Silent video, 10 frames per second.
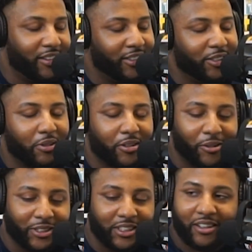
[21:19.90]
At least we're
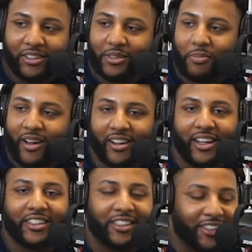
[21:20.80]
closing out this
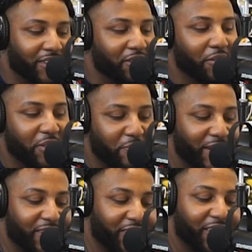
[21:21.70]
podcast on a good note. The
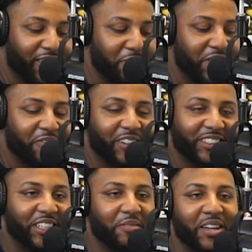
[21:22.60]
Bears aren't going to be the
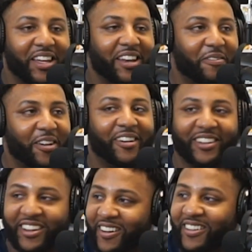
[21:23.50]
worst team in the
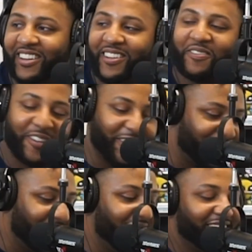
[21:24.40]
NFL. You heard it here first.